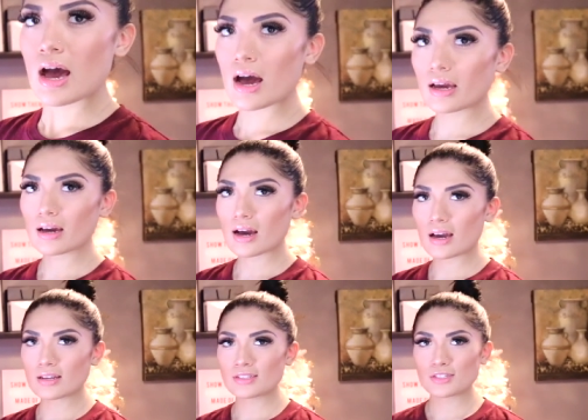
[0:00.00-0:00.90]
Hi
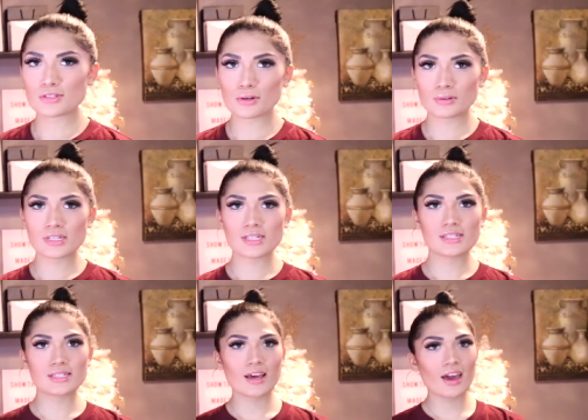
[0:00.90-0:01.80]
guys, so
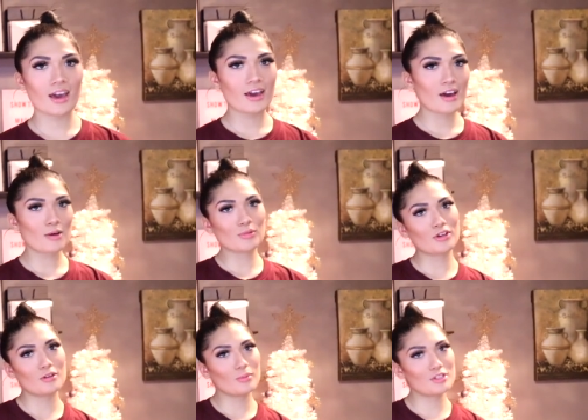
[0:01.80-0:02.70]
today I'm
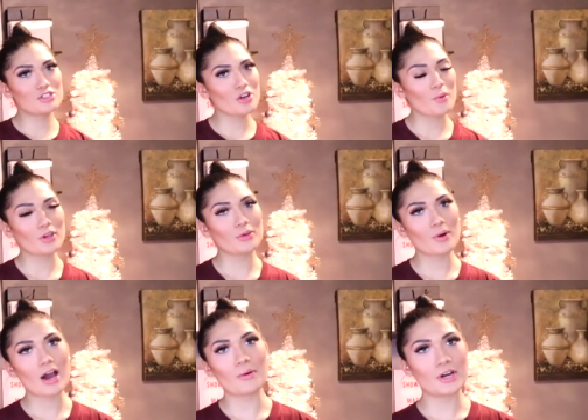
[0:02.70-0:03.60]
going to be showing you
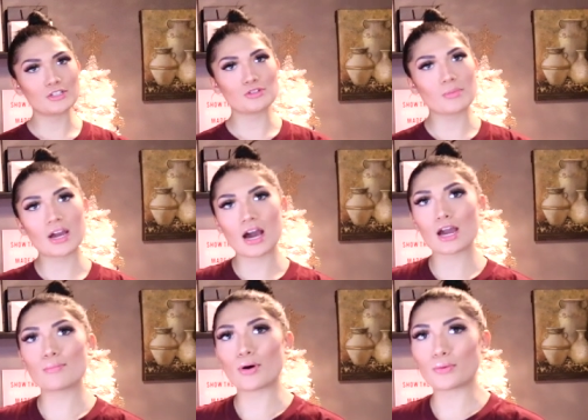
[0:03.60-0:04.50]
how I do my
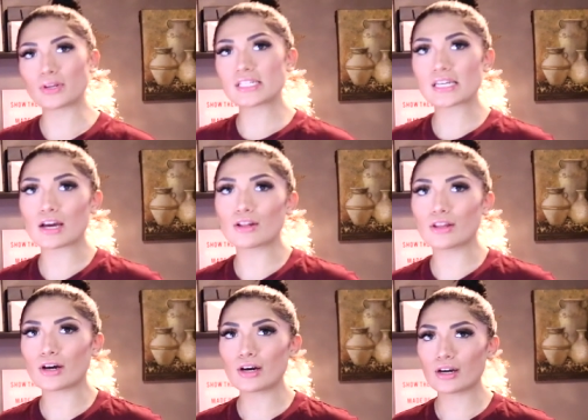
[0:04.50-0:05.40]
high ponytail
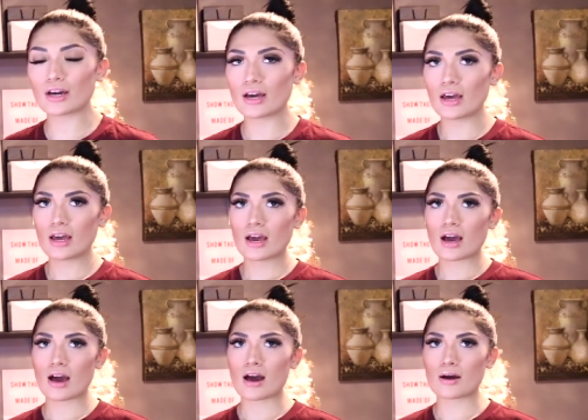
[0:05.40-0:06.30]
look.
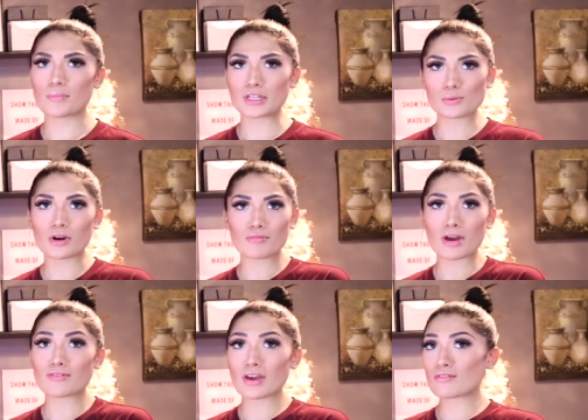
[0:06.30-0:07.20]
Um, it's one of
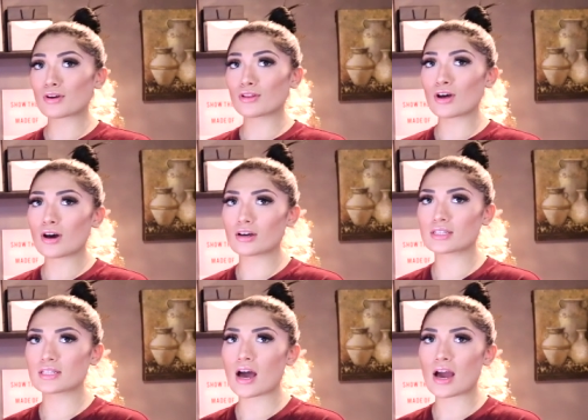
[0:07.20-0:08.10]
my favorite
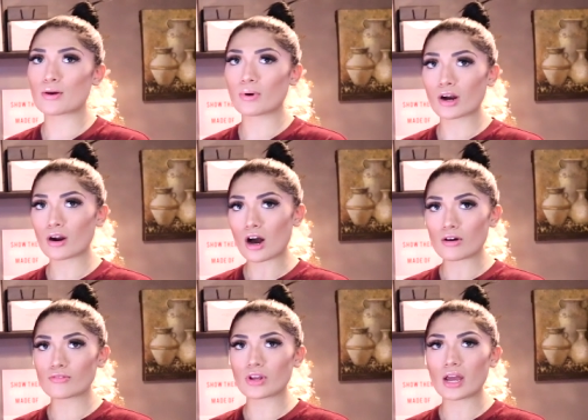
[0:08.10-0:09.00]
looks. I wear it
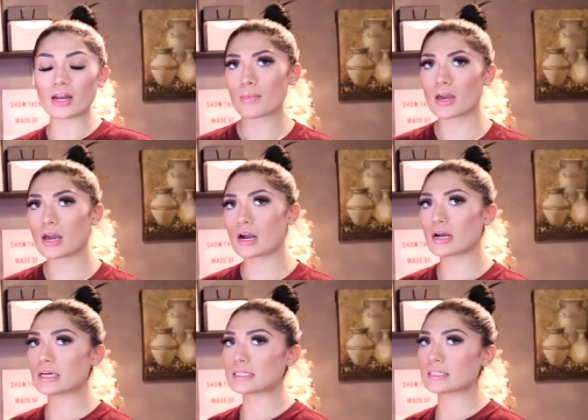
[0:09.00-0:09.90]
often. My hair
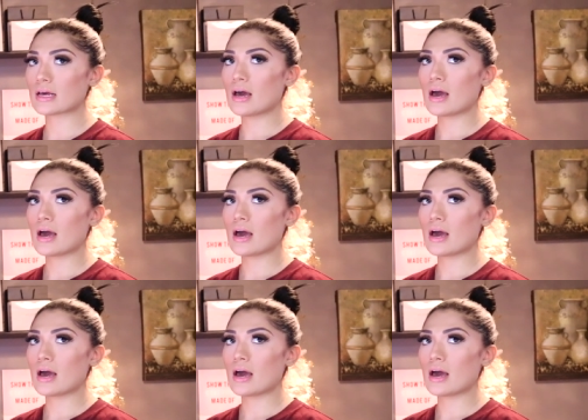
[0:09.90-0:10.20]
is